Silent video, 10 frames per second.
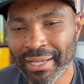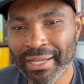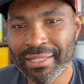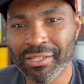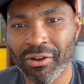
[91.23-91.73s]

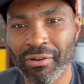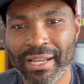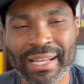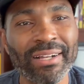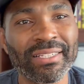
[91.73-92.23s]
So
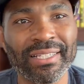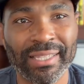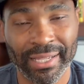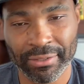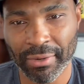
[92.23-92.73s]
here's the
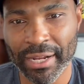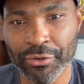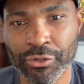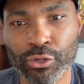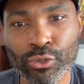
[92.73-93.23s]
thing, right?
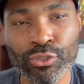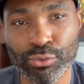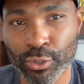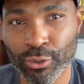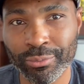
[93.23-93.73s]

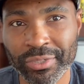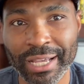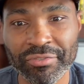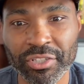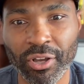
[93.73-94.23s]
Newsrooms
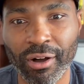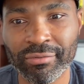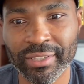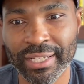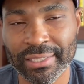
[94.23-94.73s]
have solved
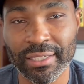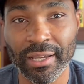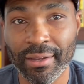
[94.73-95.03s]
this